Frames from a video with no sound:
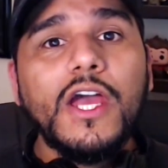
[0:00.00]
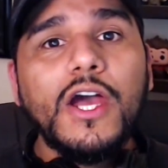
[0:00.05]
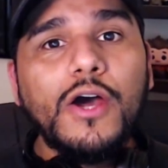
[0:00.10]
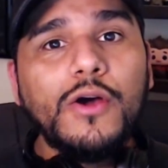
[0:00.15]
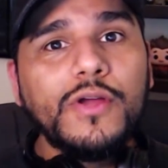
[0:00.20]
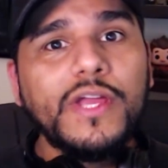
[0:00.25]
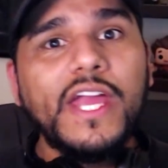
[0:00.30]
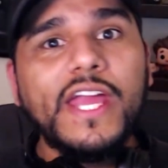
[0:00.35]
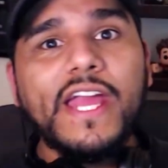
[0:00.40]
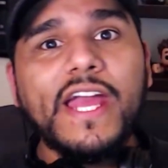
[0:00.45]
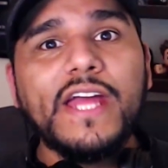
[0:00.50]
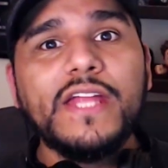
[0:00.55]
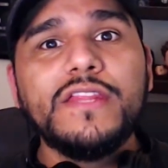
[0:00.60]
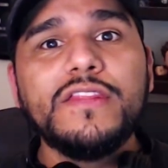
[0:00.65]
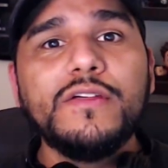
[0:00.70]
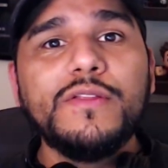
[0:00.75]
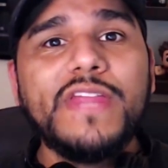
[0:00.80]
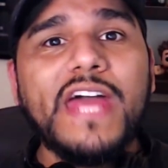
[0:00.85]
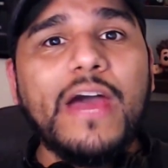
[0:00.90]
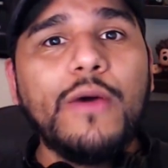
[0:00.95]
Okay, guys,
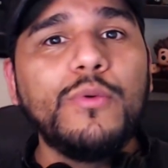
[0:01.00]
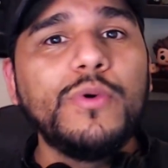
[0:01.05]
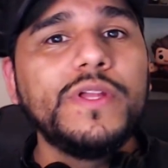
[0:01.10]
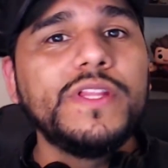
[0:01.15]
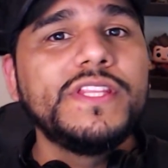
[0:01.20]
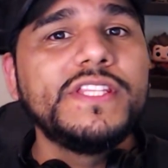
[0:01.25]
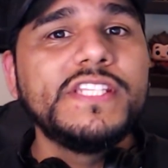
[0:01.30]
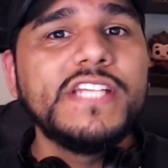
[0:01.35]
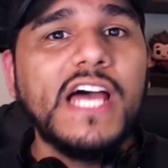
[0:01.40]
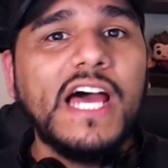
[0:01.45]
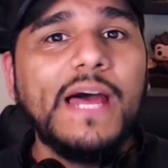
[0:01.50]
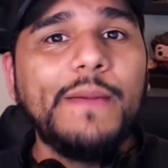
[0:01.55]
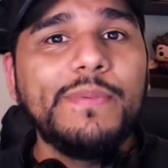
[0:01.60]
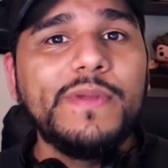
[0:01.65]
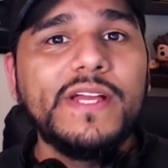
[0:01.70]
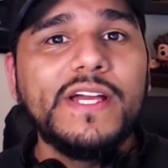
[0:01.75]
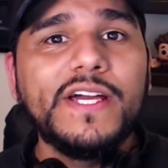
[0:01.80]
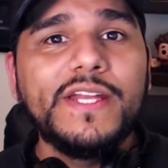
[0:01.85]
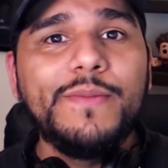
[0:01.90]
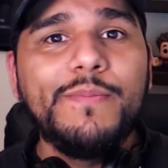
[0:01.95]
so that was Top
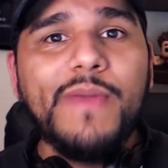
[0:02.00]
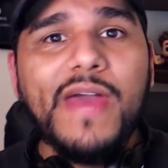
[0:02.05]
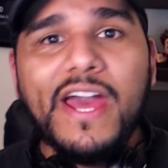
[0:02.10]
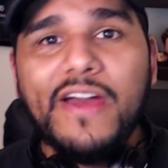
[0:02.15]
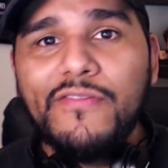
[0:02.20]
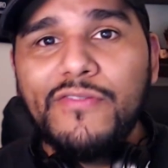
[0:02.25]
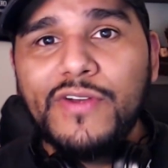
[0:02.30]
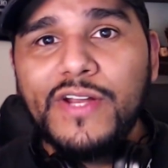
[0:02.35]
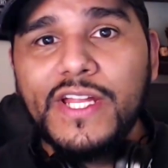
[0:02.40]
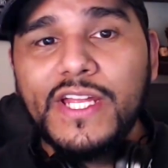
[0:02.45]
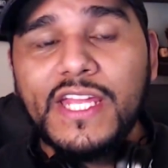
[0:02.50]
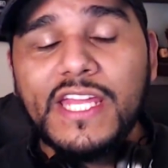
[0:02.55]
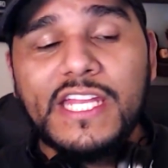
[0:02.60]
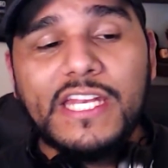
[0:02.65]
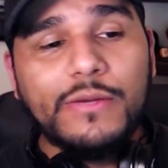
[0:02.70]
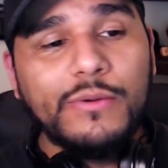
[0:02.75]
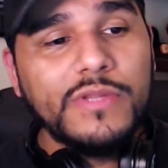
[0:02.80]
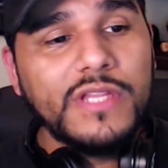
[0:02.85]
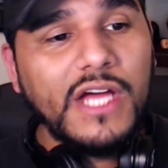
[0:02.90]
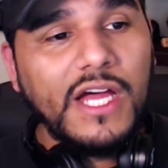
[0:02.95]
Gun Maverick, and
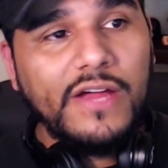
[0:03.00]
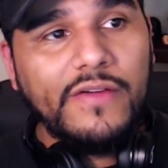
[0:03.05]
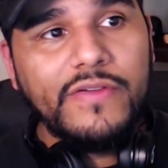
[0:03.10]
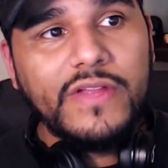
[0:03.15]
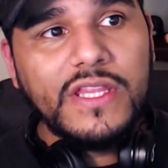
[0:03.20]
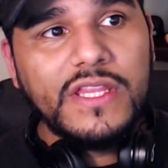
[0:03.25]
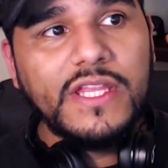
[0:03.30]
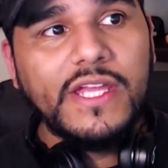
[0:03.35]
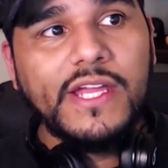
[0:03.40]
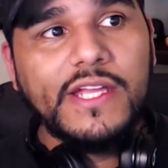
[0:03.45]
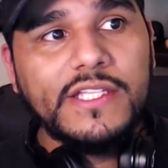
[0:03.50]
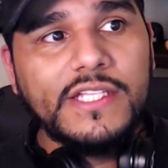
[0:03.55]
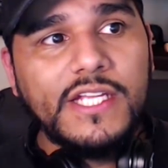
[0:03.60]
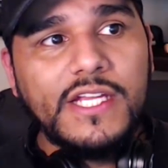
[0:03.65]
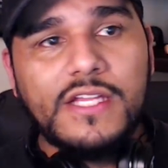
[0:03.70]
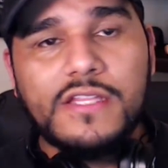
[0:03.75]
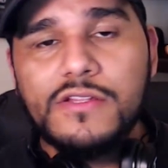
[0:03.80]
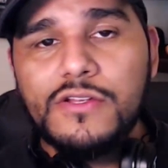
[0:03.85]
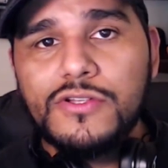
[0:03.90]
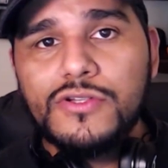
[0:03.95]
it was obviously a
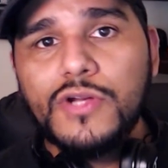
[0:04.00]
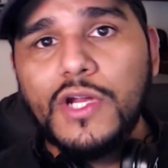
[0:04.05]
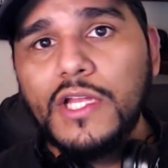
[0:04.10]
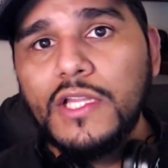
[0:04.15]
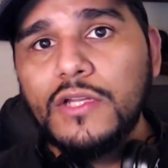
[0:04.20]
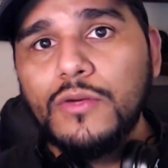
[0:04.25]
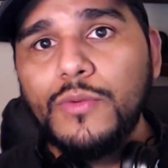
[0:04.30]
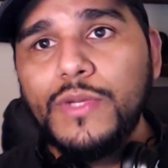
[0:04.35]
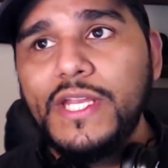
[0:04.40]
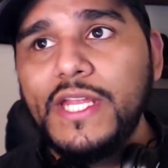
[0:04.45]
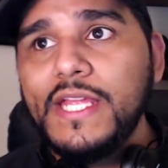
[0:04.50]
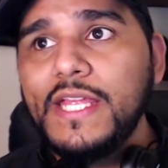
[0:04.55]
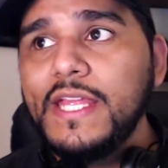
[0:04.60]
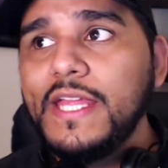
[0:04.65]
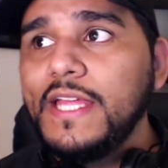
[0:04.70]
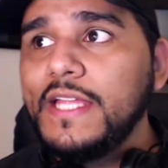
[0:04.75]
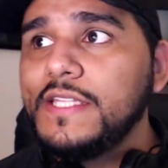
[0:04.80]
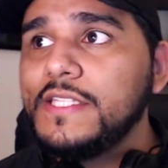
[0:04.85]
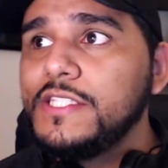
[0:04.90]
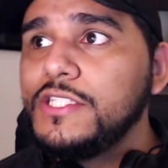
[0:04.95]
teaser trailer. We didn't
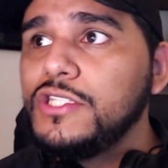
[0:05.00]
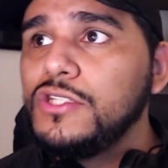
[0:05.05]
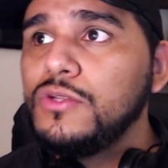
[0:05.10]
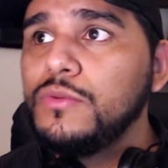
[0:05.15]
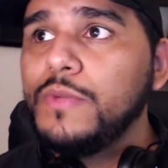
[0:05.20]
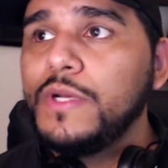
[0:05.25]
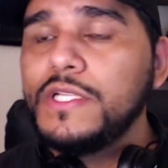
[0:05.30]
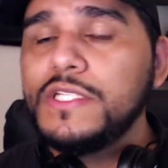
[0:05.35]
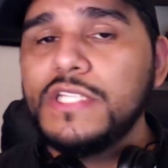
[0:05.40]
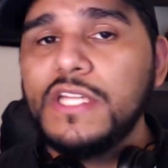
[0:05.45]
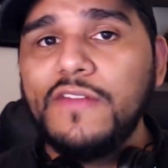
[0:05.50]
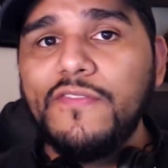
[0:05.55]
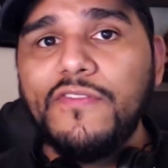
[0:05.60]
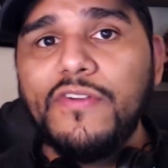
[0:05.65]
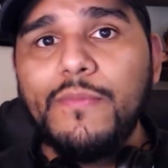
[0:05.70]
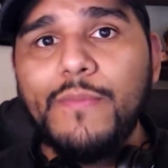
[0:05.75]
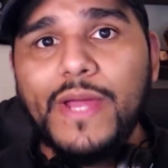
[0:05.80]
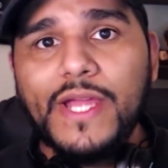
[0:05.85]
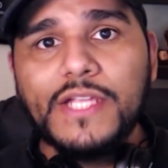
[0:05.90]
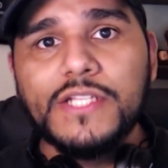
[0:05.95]
get too much
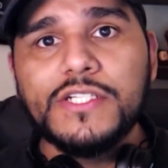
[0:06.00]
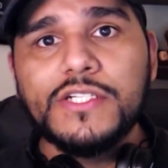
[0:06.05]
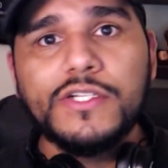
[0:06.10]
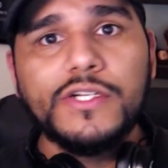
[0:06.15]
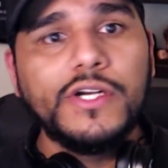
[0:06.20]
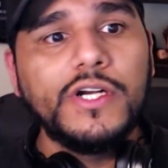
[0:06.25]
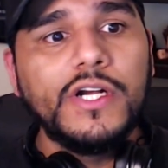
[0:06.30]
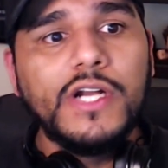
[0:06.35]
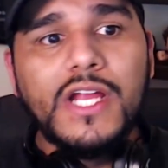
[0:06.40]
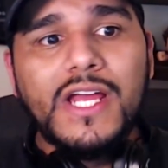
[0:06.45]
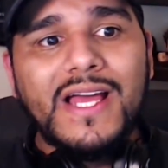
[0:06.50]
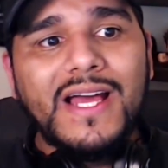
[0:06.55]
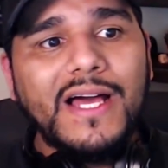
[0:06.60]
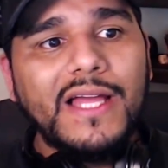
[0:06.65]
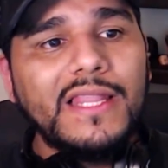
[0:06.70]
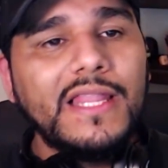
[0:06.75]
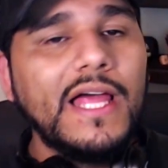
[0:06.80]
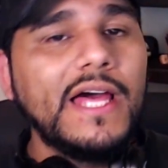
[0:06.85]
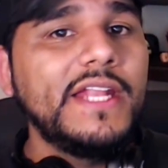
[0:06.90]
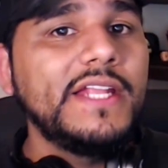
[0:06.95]
information or a
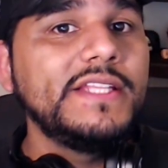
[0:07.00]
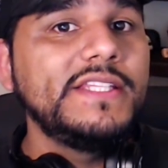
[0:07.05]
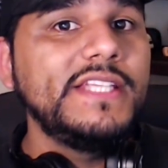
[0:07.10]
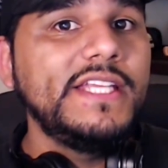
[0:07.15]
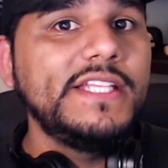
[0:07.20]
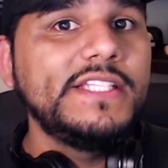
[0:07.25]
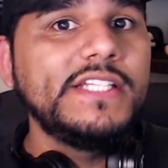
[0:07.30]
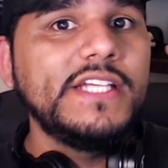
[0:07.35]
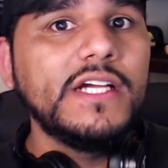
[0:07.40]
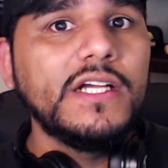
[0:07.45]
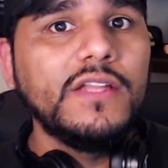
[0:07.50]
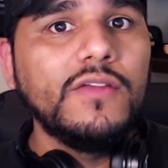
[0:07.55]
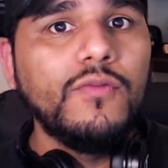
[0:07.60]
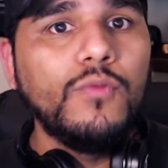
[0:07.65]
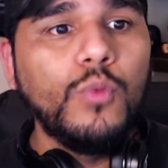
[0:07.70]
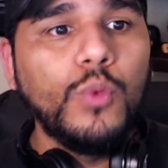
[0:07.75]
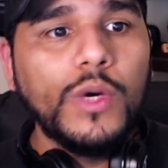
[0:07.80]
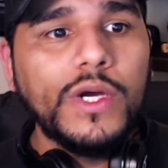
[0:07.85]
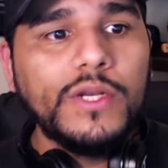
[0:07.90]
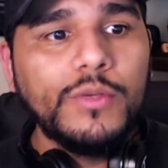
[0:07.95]
lot of detail of
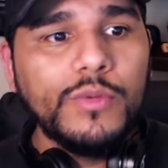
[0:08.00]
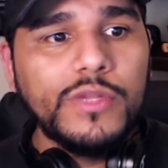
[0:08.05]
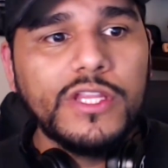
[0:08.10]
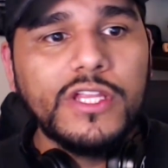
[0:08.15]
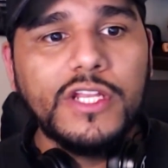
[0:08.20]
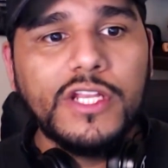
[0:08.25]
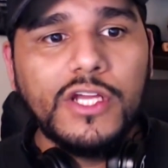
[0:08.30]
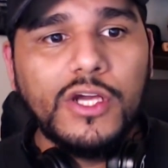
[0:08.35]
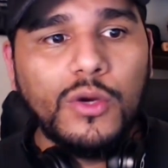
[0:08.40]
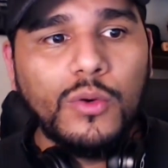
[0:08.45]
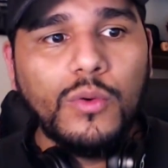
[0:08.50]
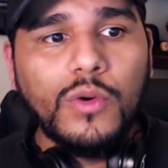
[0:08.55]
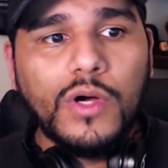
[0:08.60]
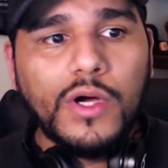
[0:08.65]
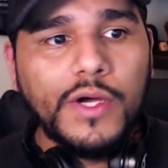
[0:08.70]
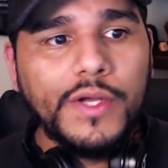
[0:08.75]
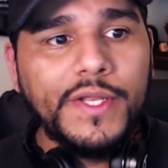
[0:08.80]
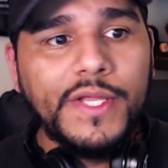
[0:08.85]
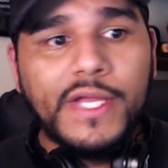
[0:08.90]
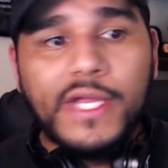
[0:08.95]
what was gonna go
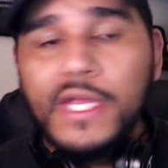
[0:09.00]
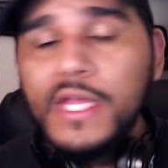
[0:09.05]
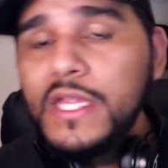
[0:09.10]
on.